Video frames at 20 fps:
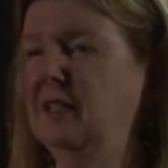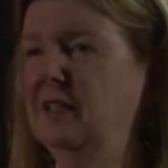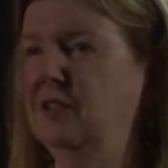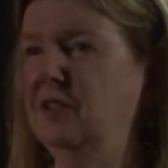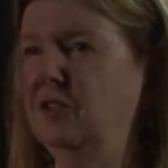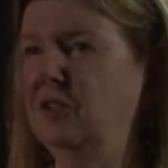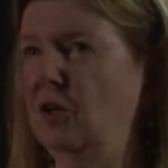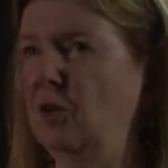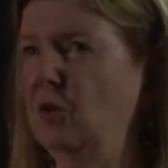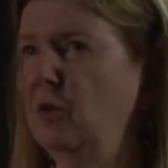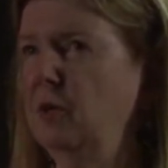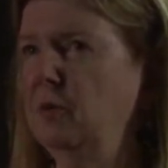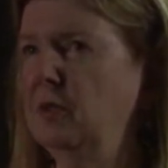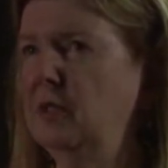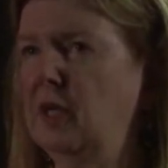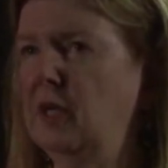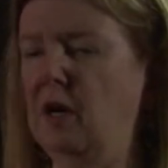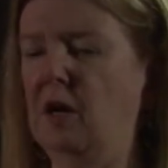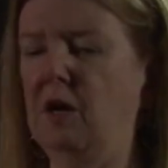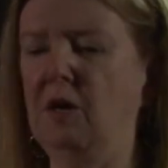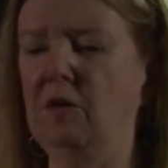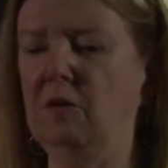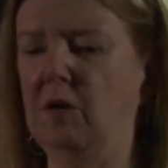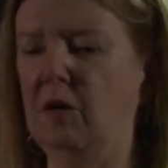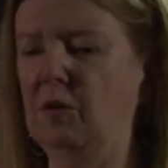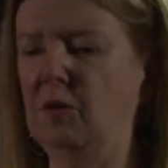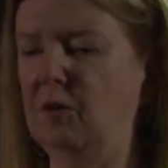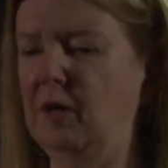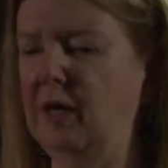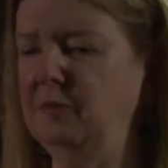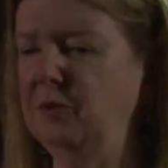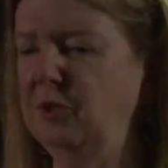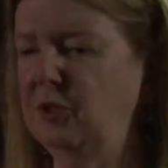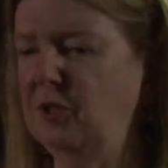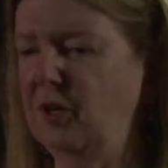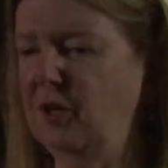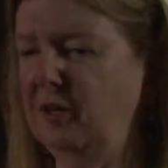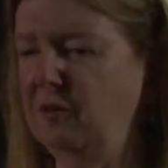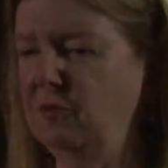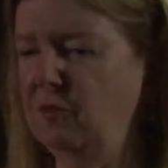So we would say, oh, oh, I'm
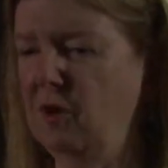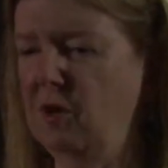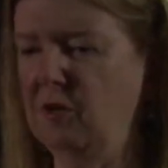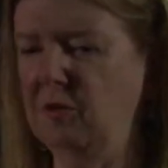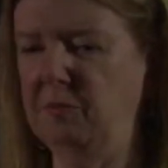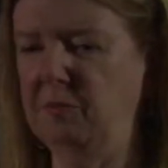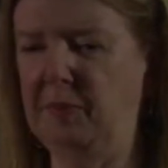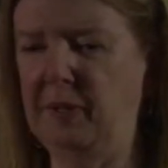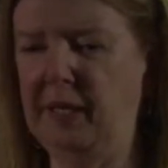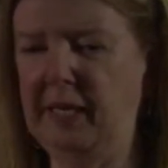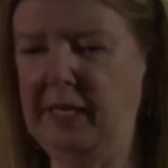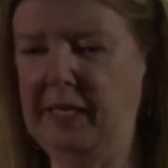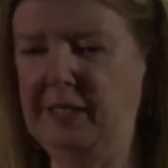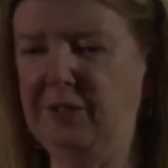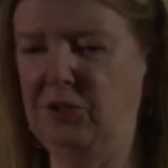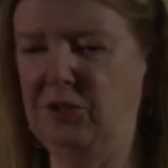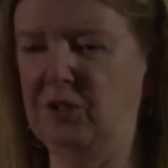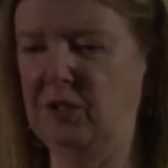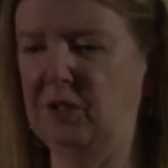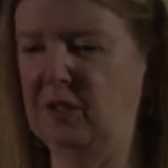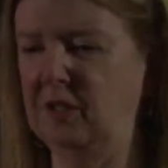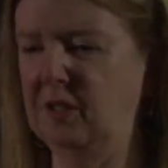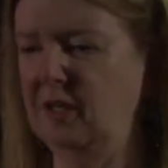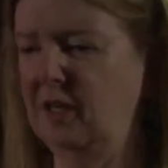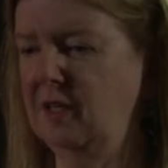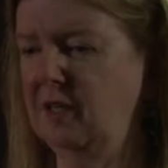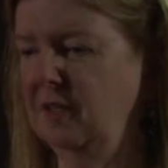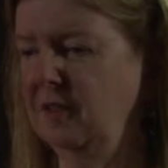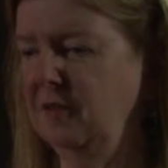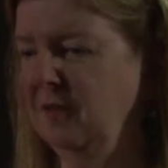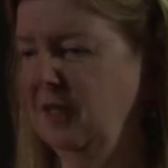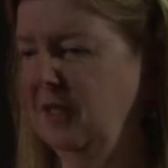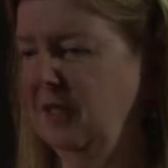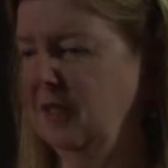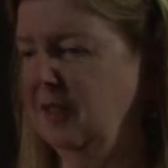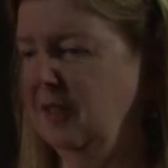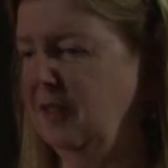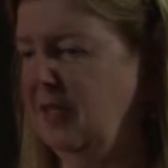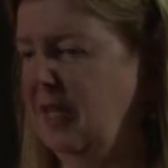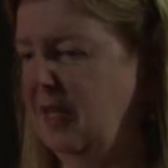sorry, wrong patient. Uh,
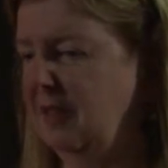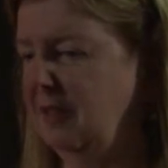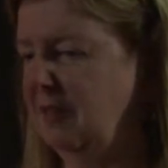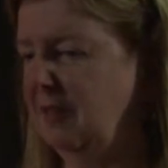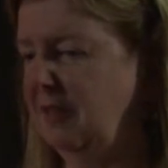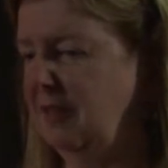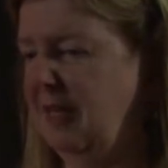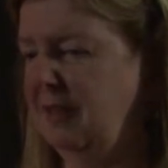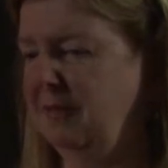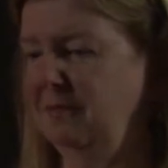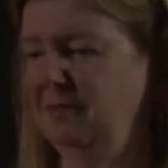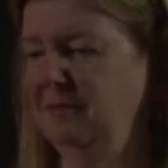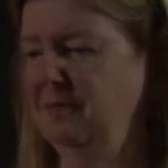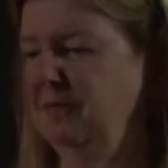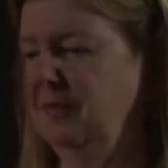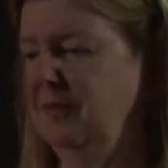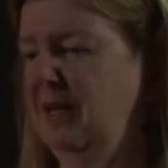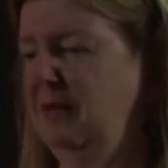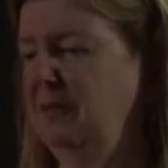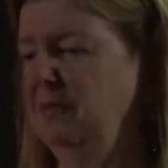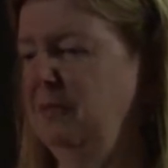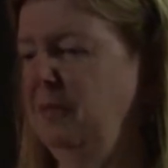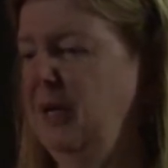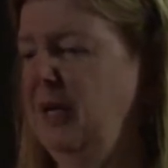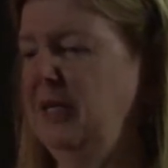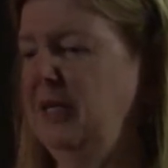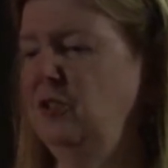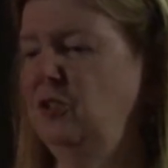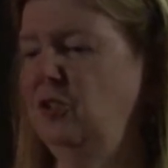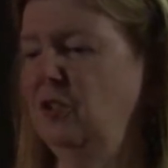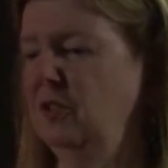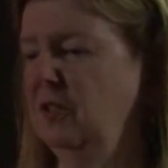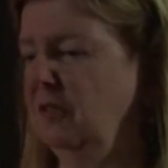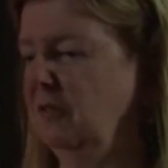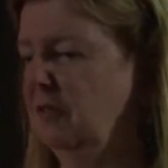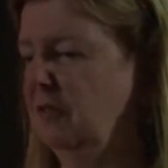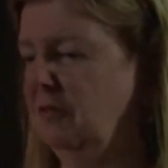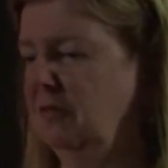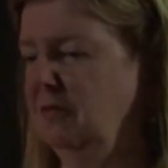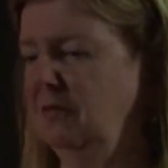that, that, that
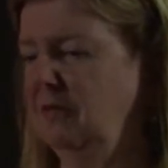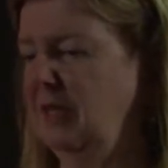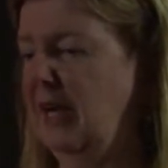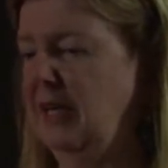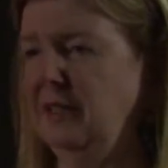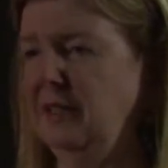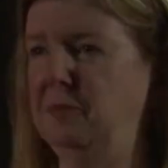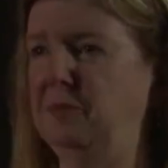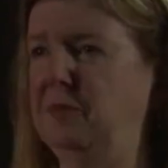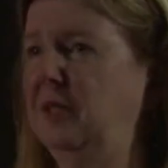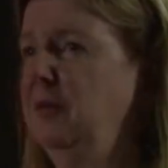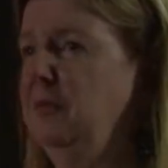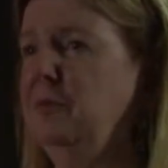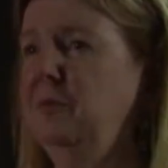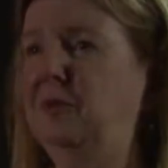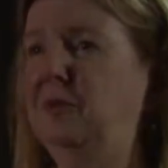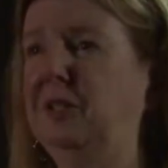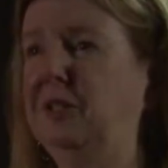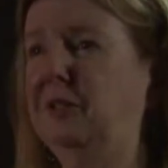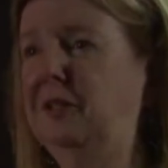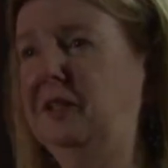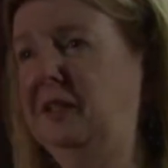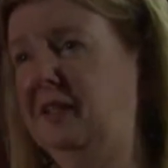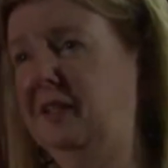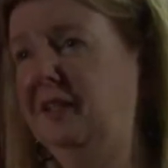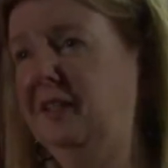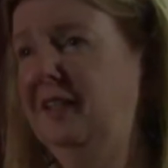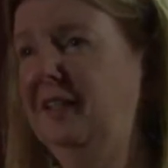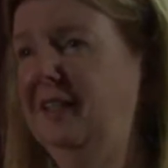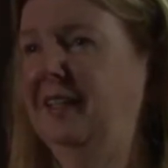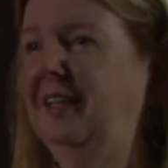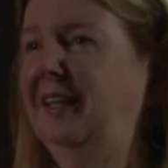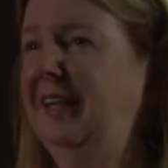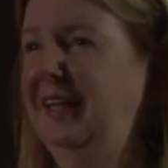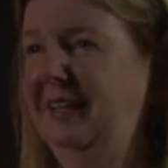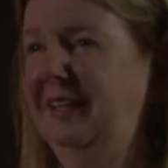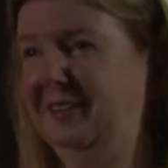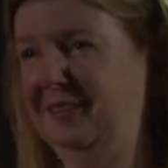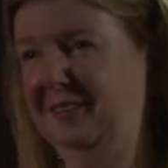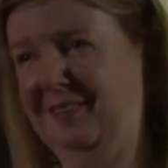patient died of diphtheria,
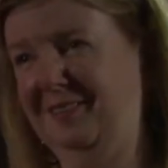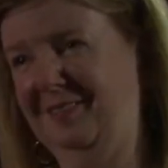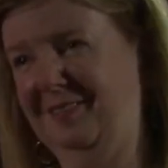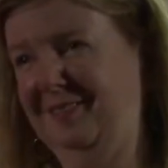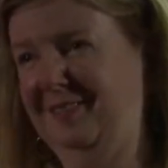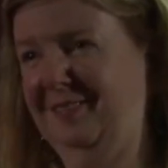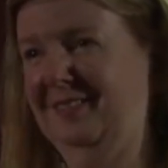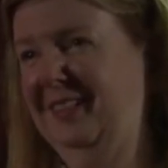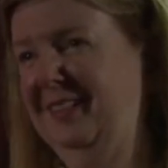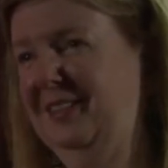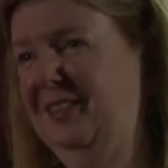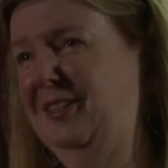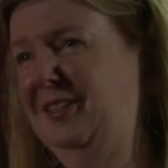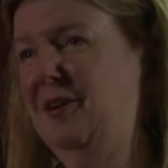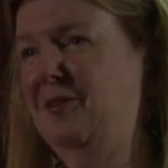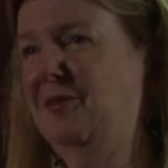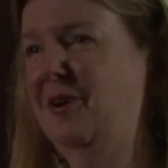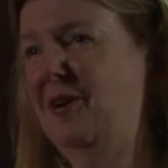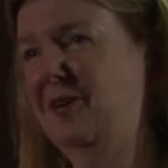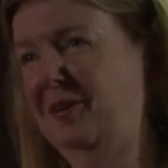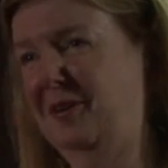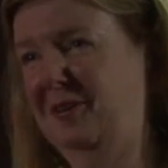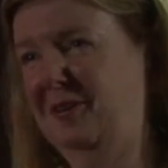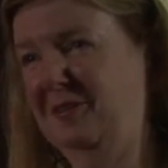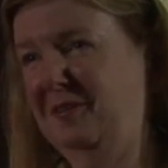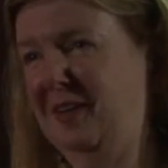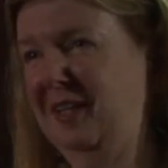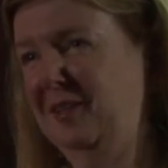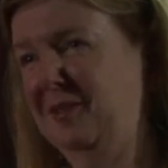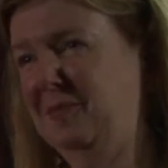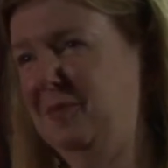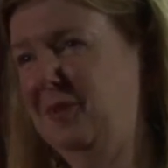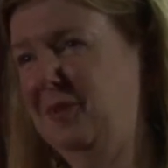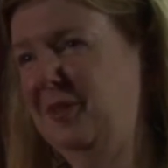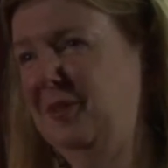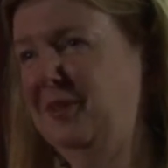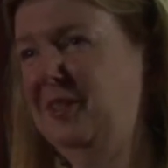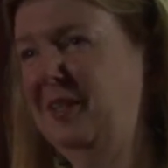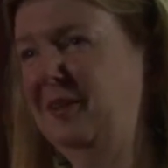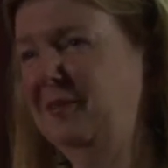and is no longer available
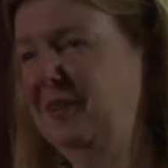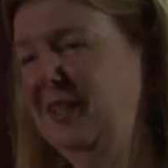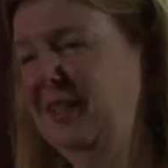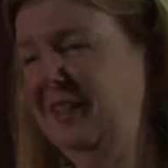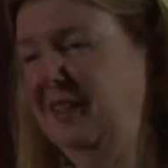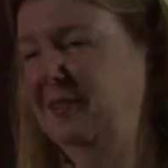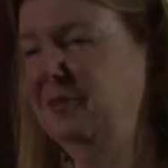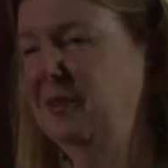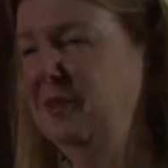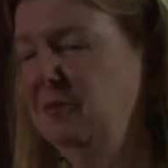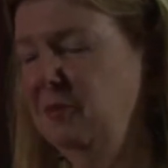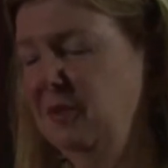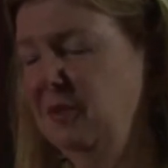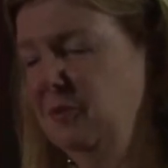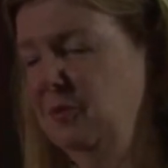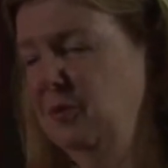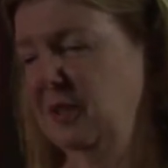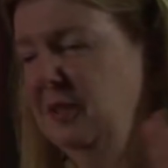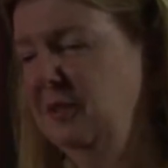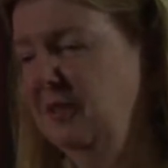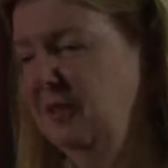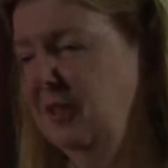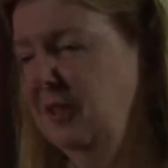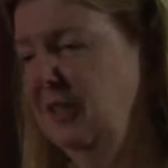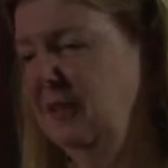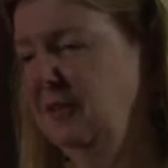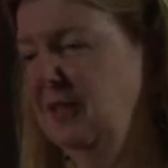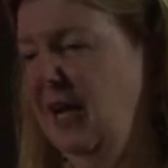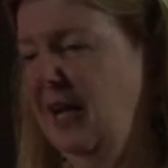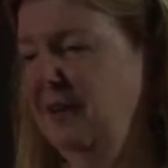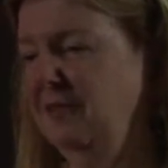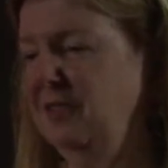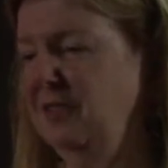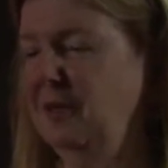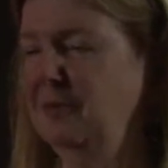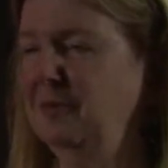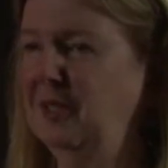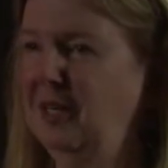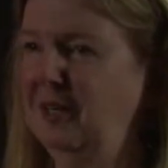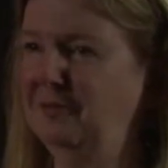or something. We, we would have
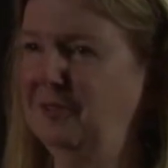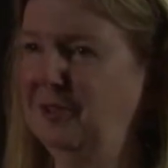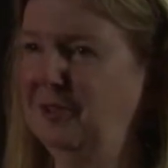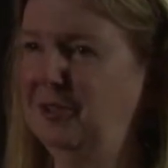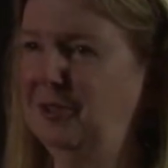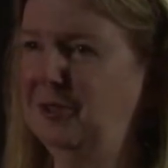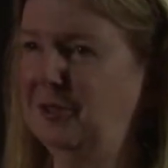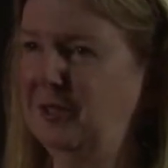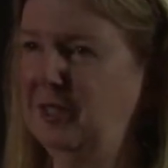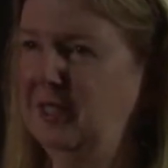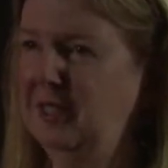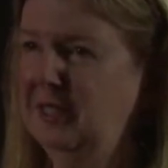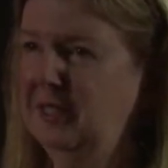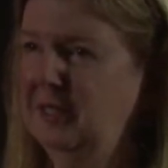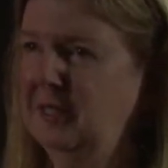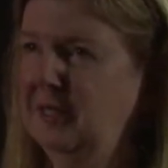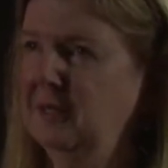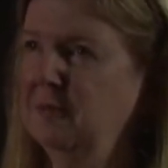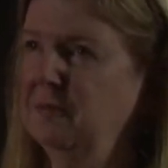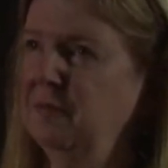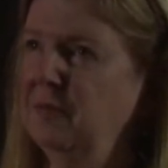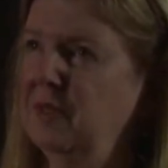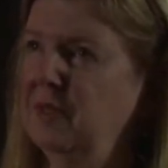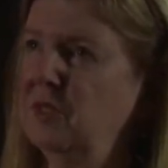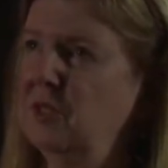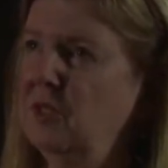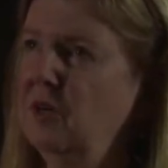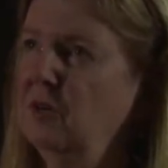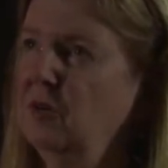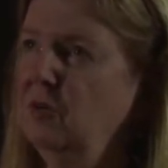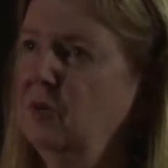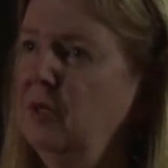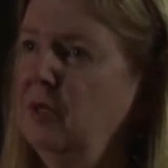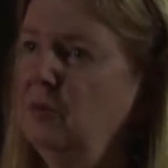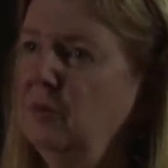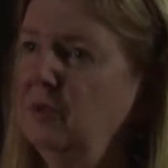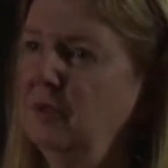some cover story. So but, but, we,